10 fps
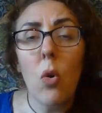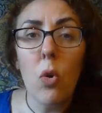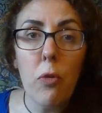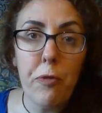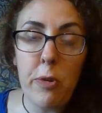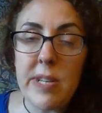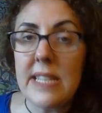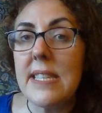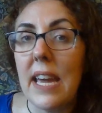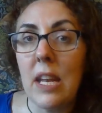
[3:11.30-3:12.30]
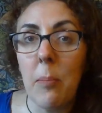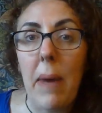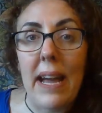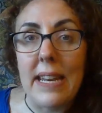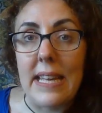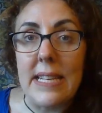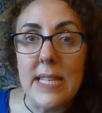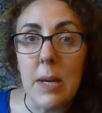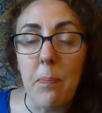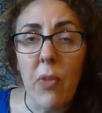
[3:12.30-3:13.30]
or foods containing
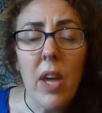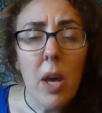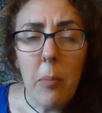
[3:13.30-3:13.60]
magnesium.